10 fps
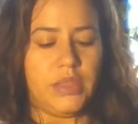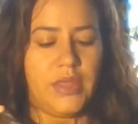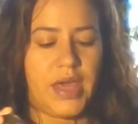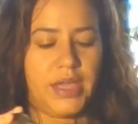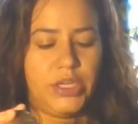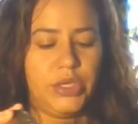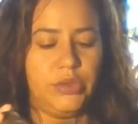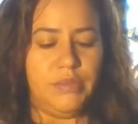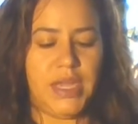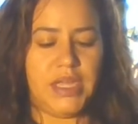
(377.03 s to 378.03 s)
that
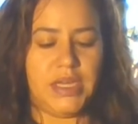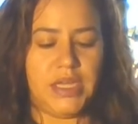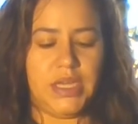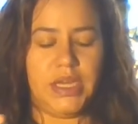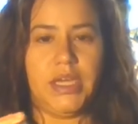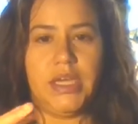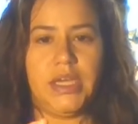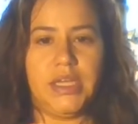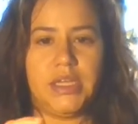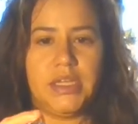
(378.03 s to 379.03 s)
you may need,
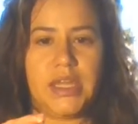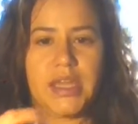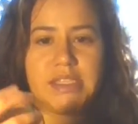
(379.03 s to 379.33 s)
like